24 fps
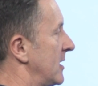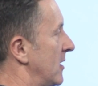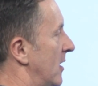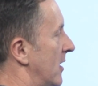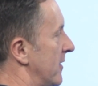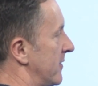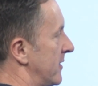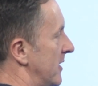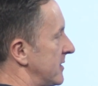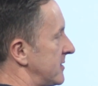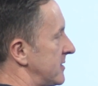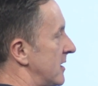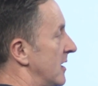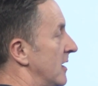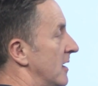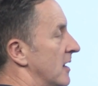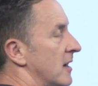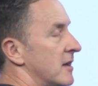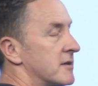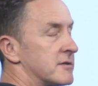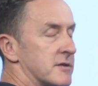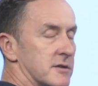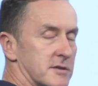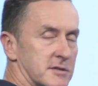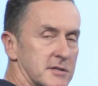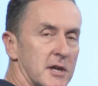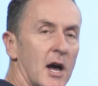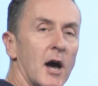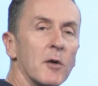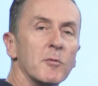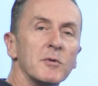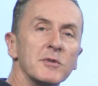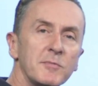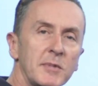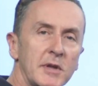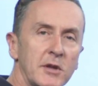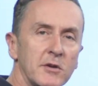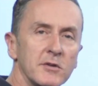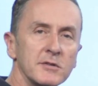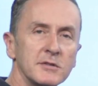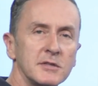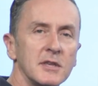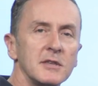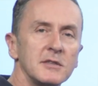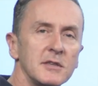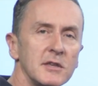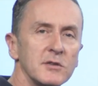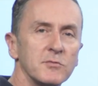like this to start with, because
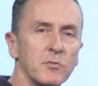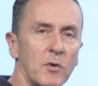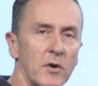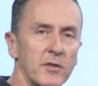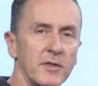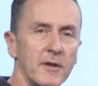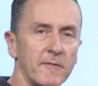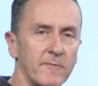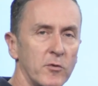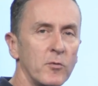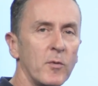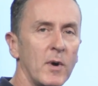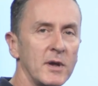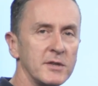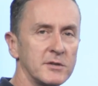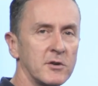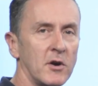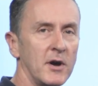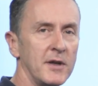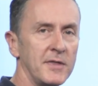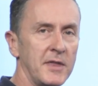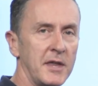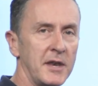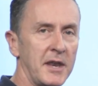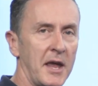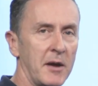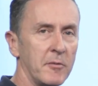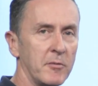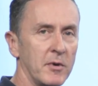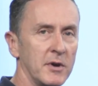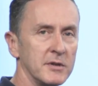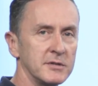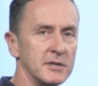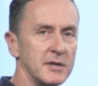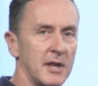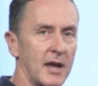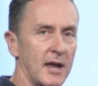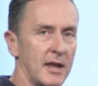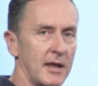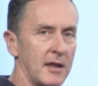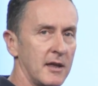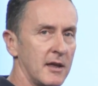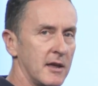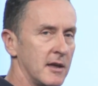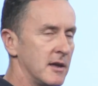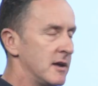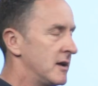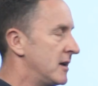this is what they've always got in their network today.
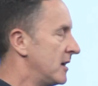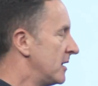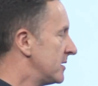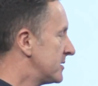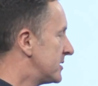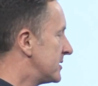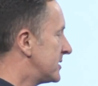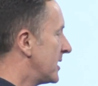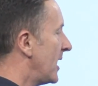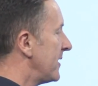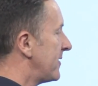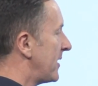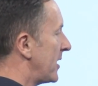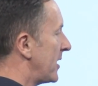Today